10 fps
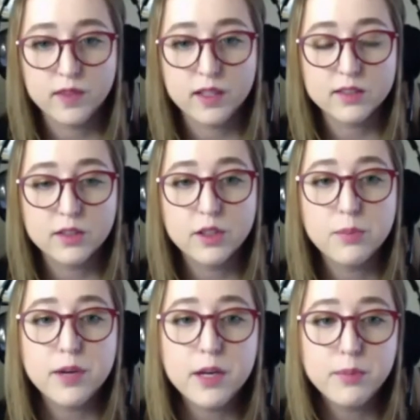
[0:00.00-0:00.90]
So your
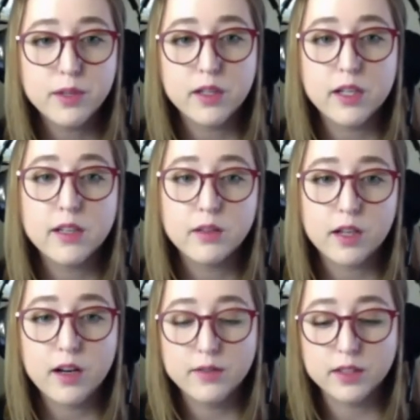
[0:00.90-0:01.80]
paper, it
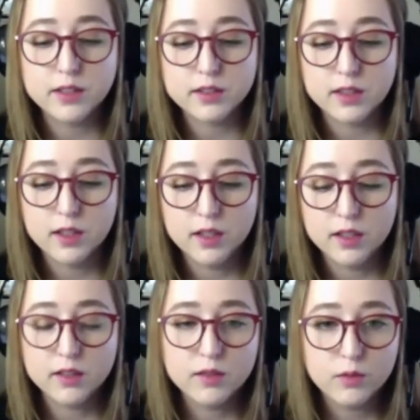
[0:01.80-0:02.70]
covers
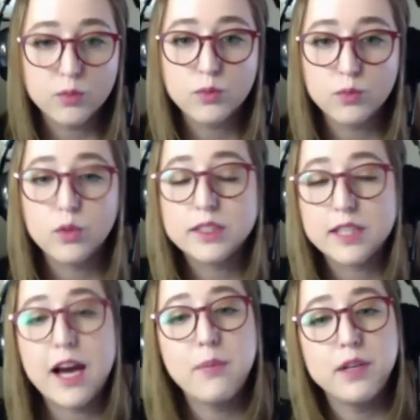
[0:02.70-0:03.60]
what's
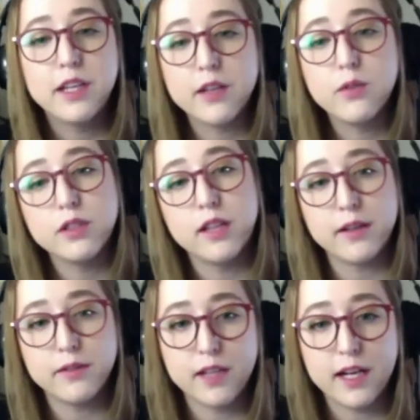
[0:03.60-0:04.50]
happening in real
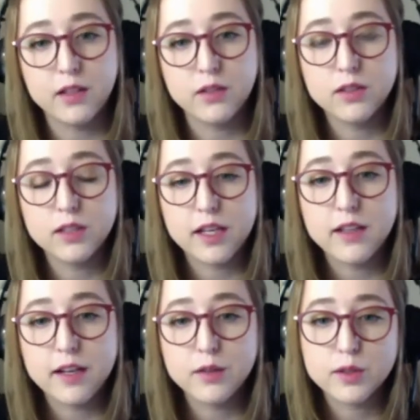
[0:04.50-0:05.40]
life now. And
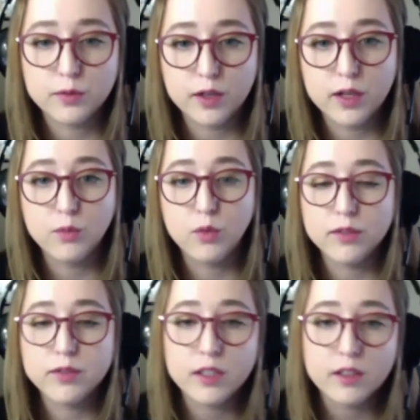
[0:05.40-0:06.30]
that was from one of
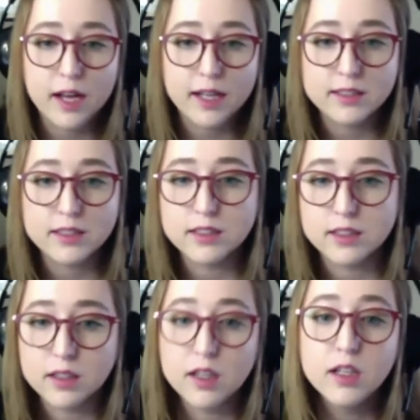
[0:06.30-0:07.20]
your classes,
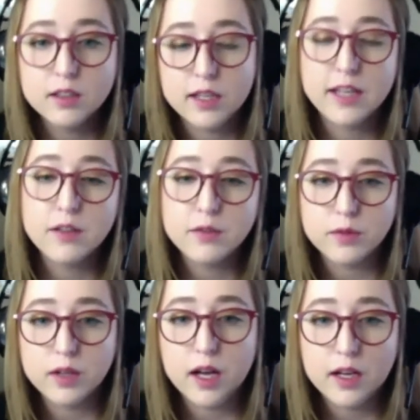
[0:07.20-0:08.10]
or kind of
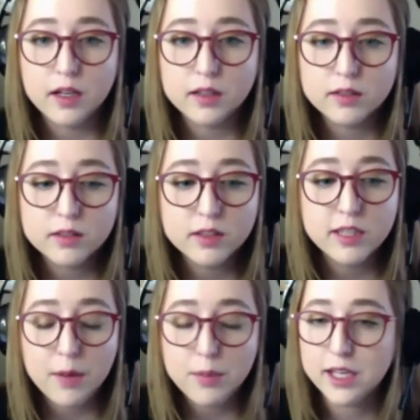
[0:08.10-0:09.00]
uh, the
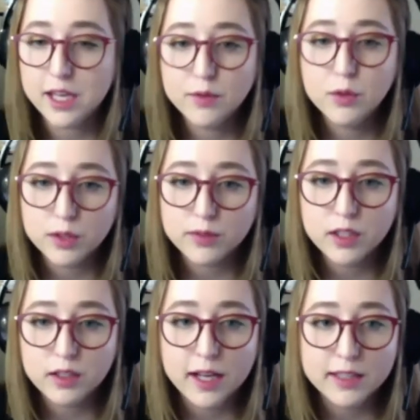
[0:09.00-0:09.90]
topic came from one of your
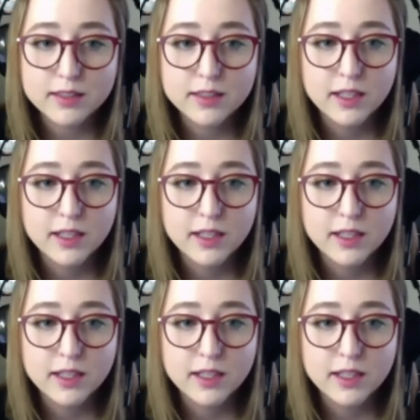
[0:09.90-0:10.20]
classes at